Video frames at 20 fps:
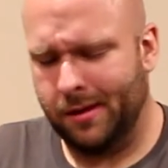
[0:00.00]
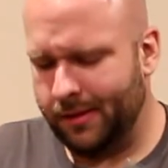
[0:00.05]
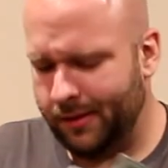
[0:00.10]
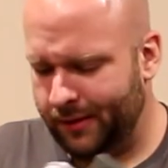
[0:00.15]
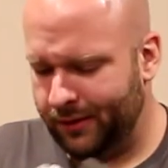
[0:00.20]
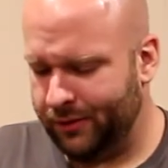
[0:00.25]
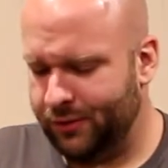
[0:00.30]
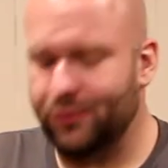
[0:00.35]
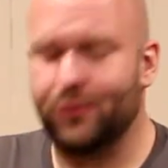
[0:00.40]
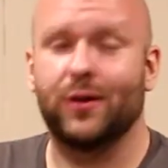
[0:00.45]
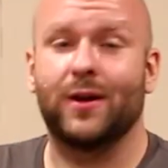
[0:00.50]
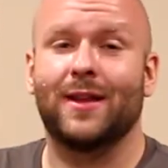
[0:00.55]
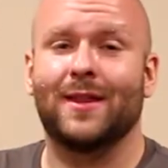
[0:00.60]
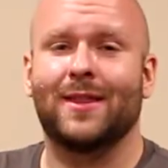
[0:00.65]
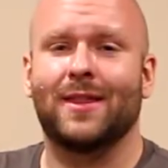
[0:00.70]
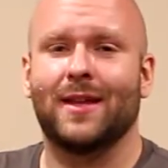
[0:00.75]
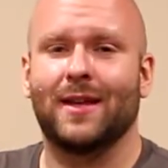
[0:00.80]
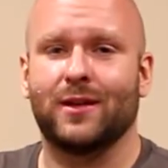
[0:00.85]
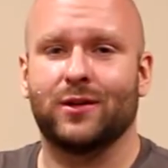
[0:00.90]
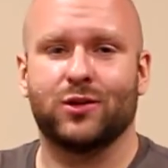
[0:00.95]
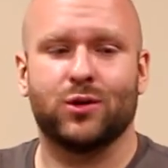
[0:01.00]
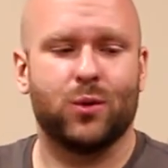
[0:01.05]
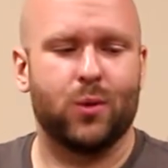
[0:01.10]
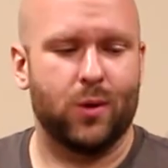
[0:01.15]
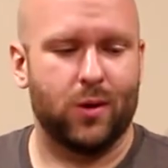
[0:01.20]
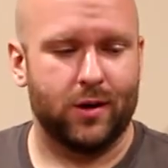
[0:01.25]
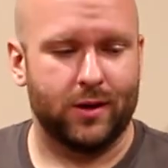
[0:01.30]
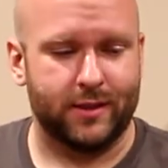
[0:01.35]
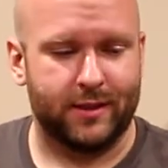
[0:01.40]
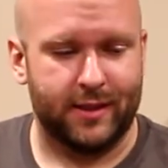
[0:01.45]
these free things
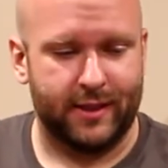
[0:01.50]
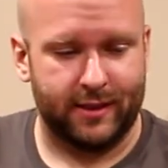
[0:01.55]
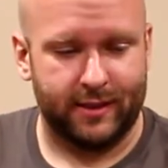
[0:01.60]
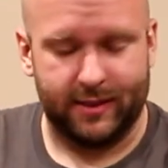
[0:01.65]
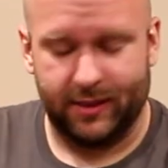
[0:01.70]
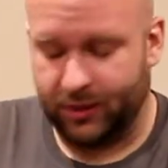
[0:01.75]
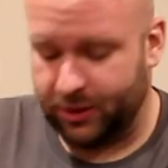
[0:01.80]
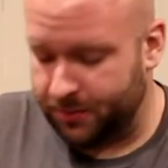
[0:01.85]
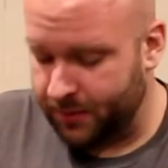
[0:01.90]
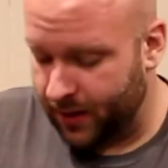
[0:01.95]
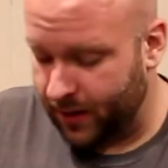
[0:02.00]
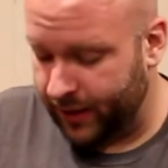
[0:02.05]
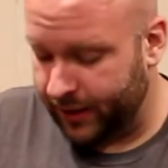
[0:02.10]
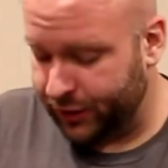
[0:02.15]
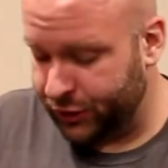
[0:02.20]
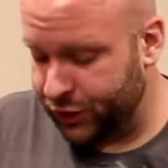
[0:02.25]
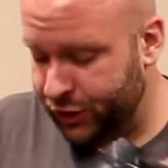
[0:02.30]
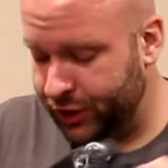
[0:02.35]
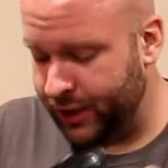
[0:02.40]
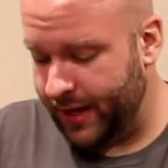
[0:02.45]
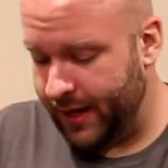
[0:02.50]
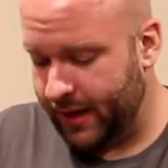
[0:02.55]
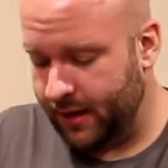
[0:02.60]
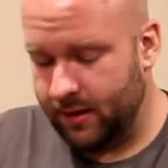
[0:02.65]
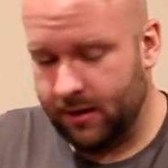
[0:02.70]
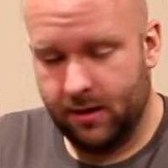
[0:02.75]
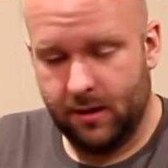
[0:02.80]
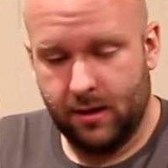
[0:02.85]
quarantined. They smell like shit.